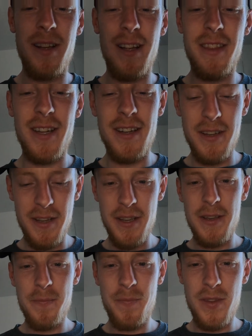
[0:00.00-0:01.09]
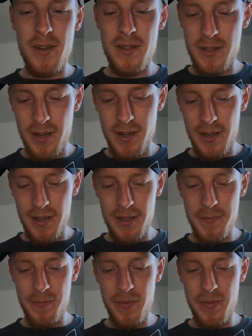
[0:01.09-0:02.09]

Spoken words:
like that. Just gonna